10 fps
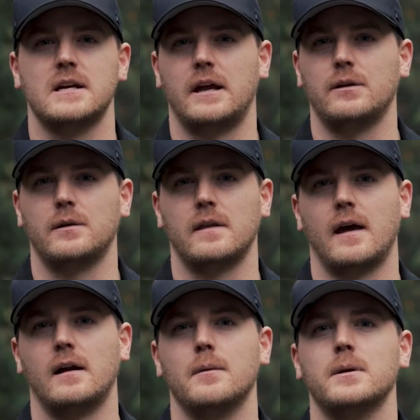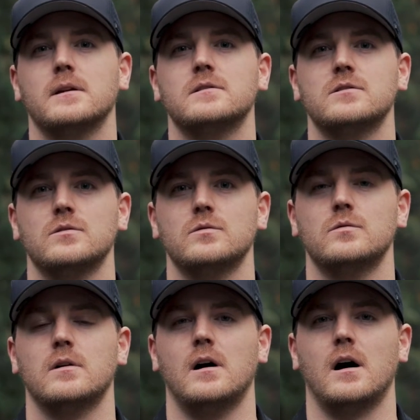tailoring that up
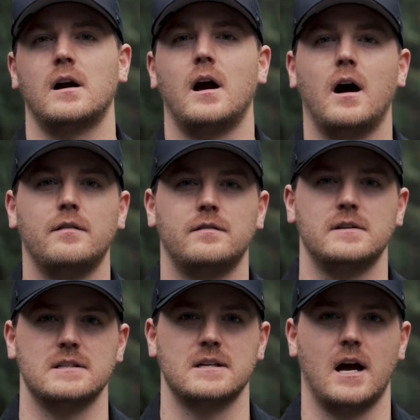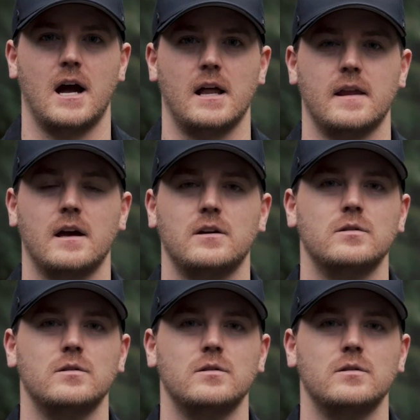into a cuff design that